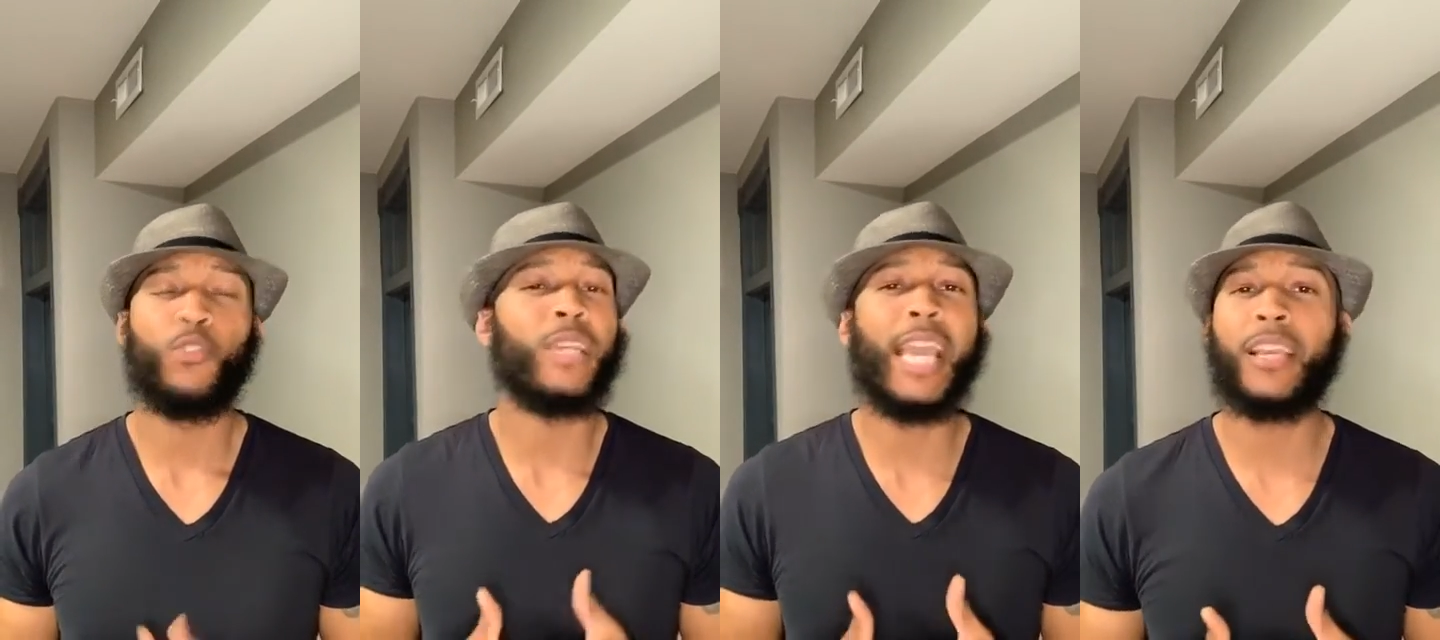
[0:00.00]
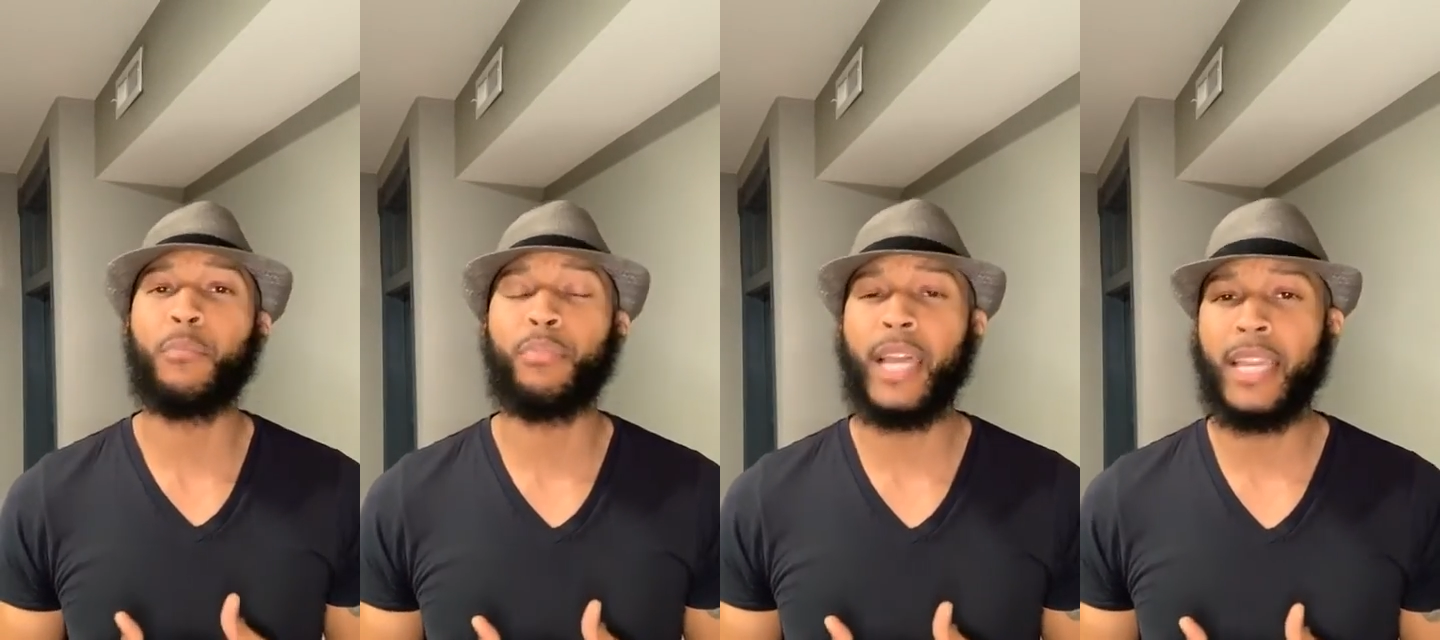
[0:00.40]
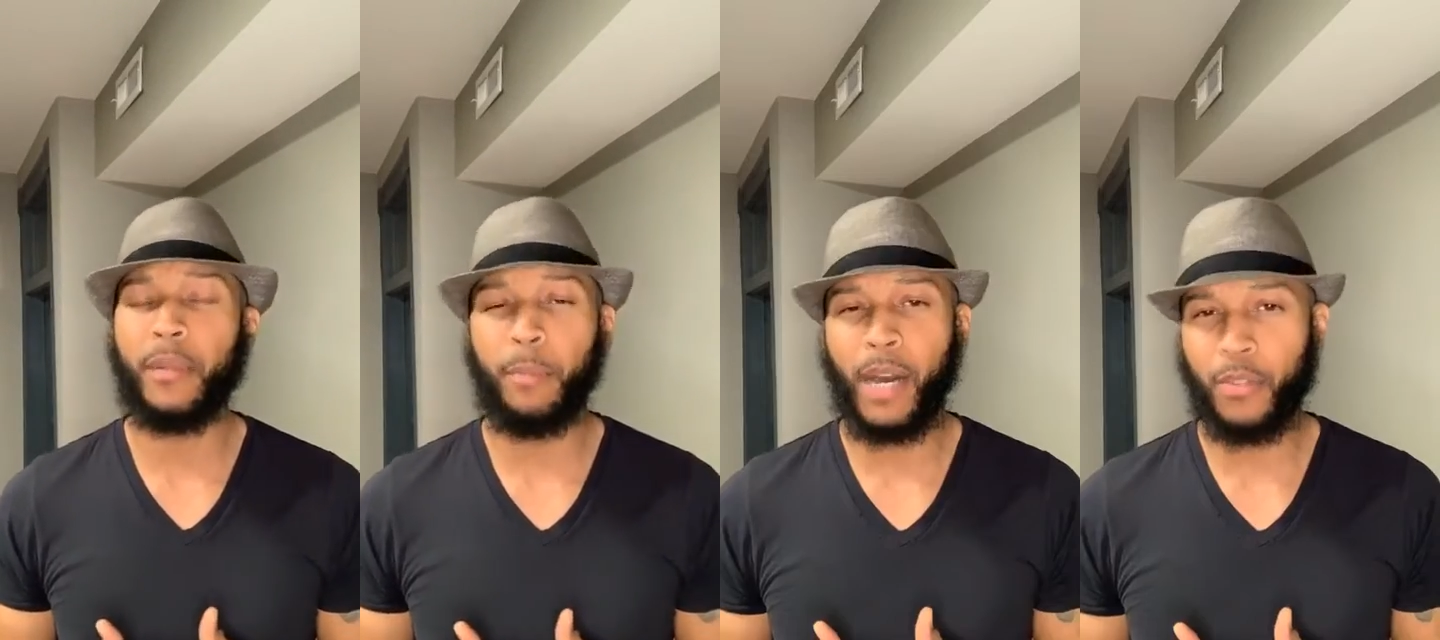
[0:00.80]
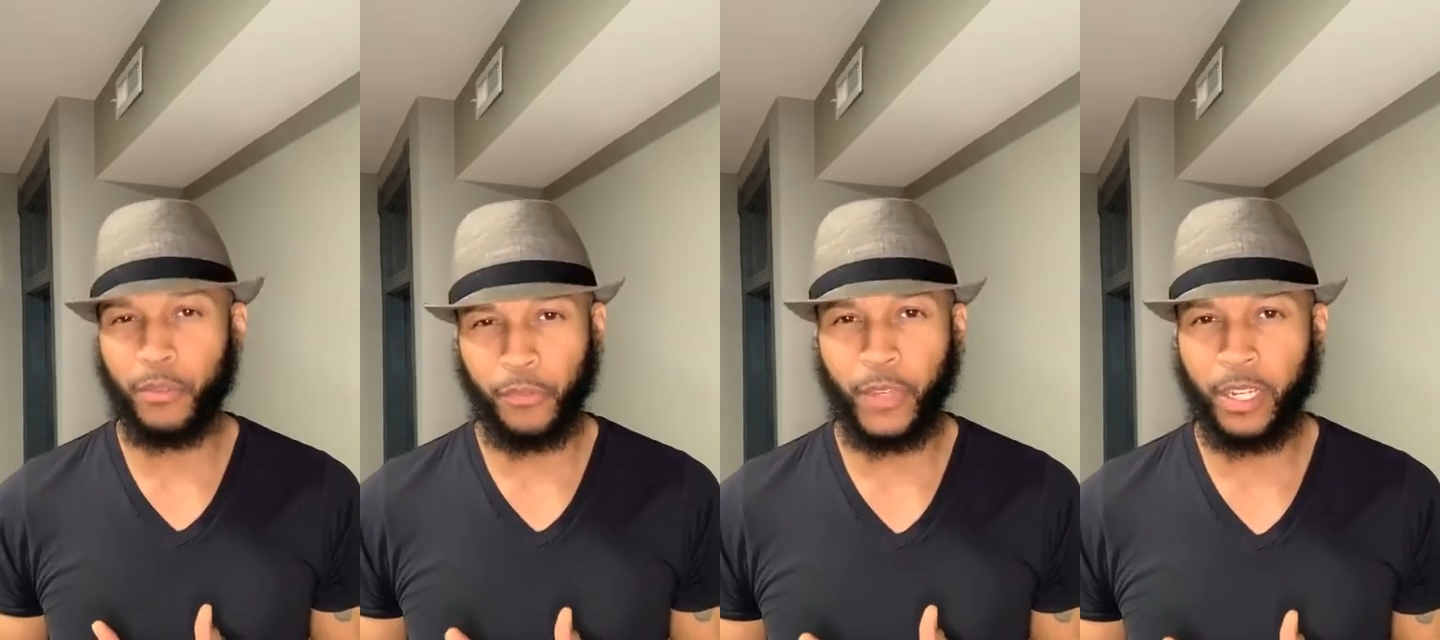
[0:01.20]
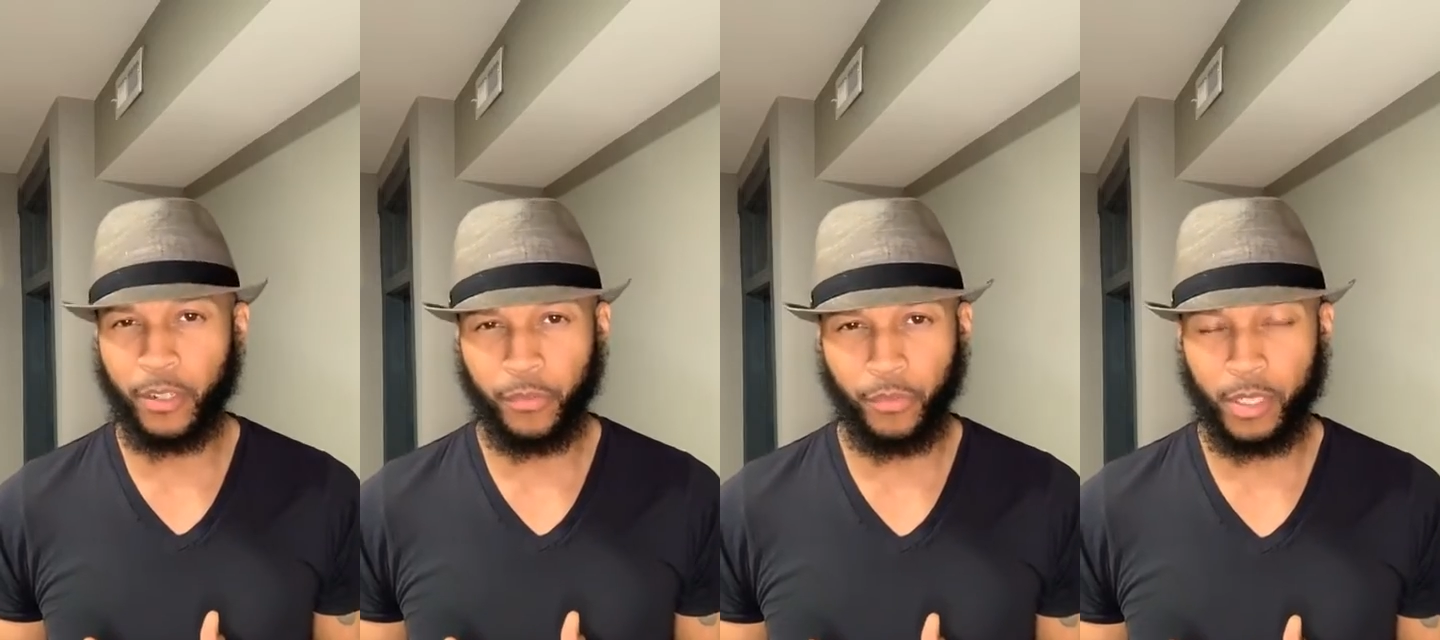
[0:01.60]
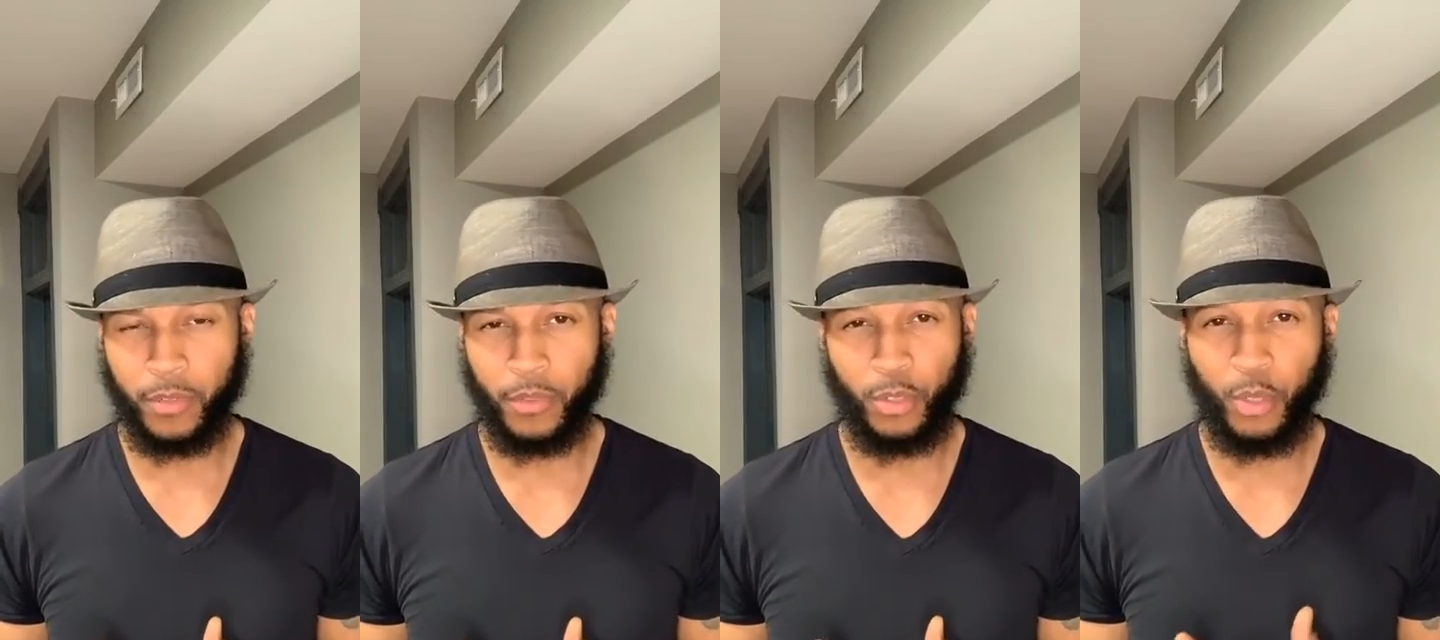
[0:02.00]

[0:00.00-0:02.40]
you can't complain about the fear in front of you.